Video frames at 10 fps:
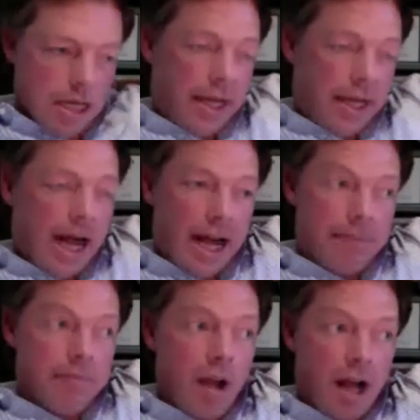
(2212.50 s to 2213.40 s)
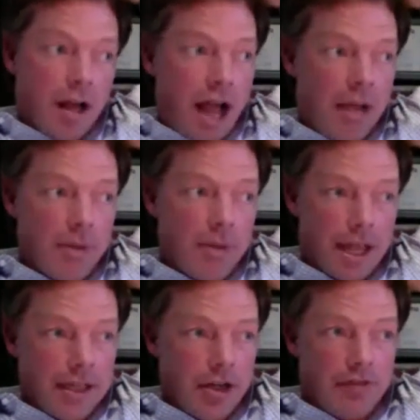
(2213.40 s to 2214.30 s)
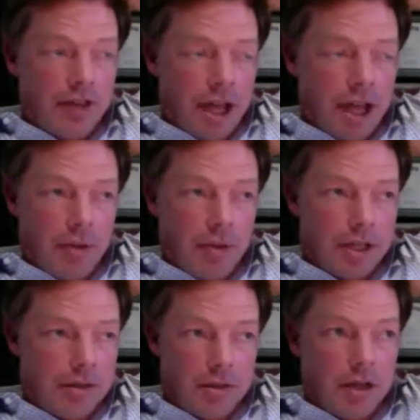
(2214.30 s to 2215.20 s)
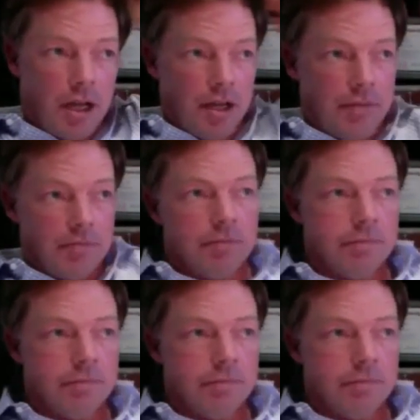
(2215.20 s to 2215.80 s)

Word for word: Um, well, I would say you know if I were to um,